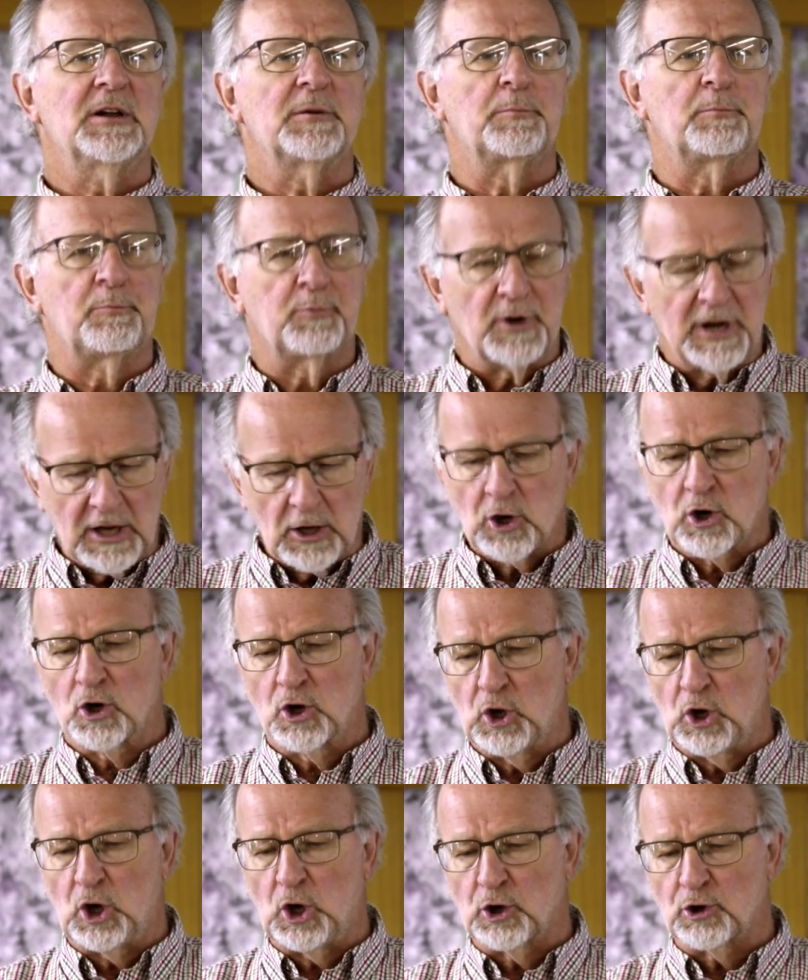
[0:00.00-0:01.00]
bring
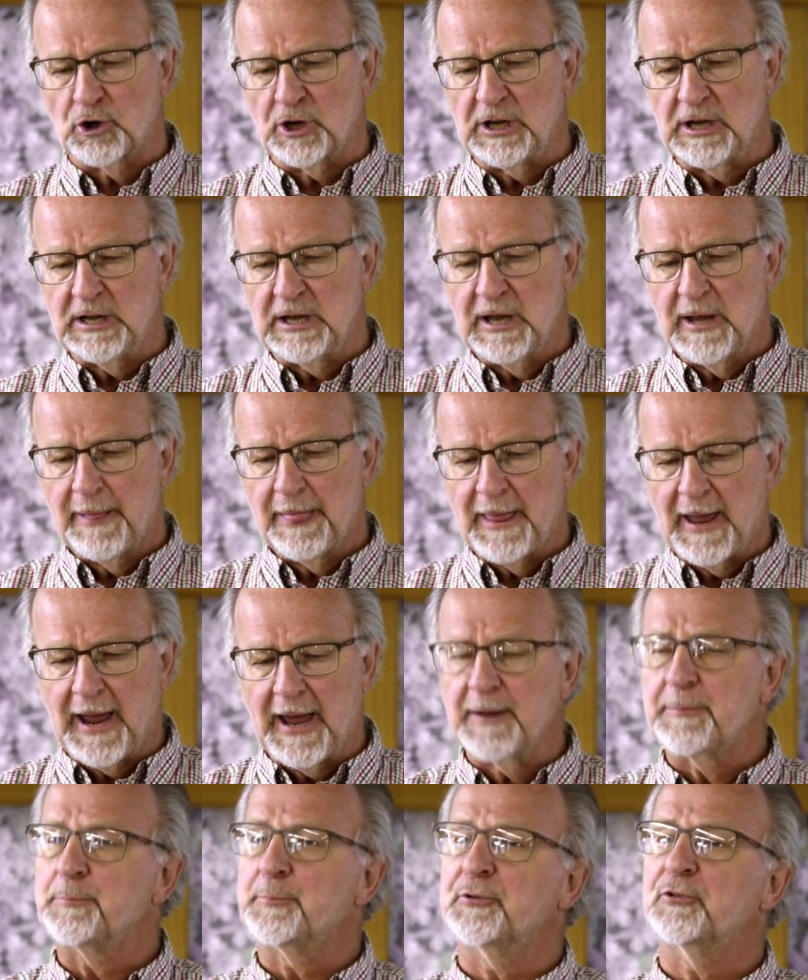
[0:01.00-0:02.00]
glory
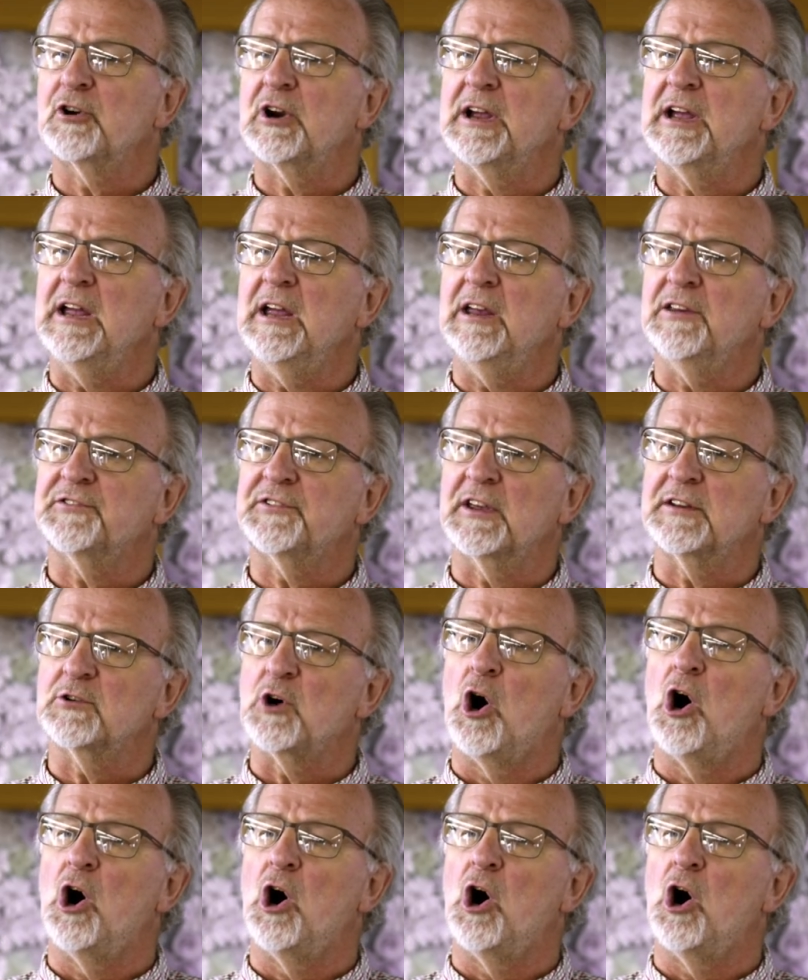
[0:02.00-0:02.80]
and praise and